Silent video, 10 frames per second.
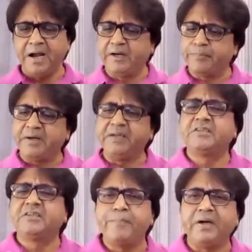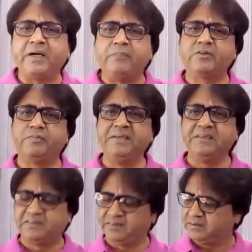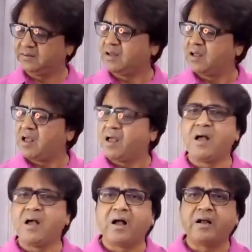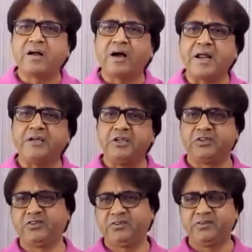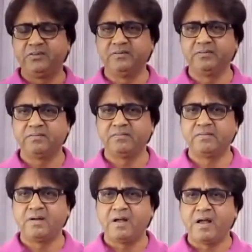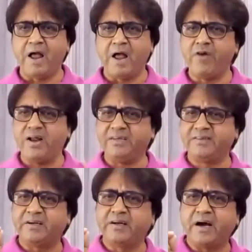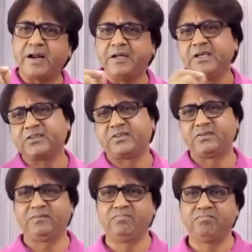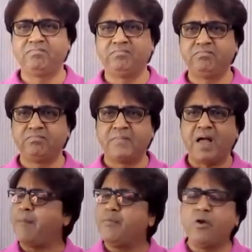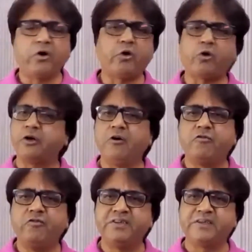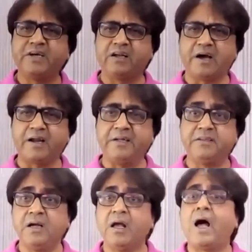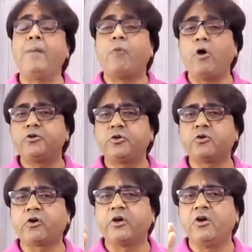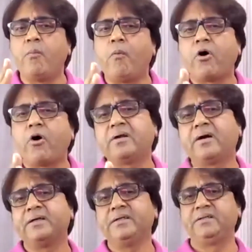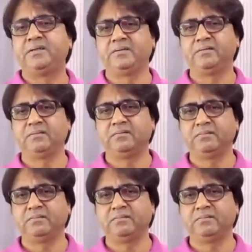Interpret in simple terms means courageous. And when I say courageous, I'm not talking of physical courage. I'm also talking of moral courage.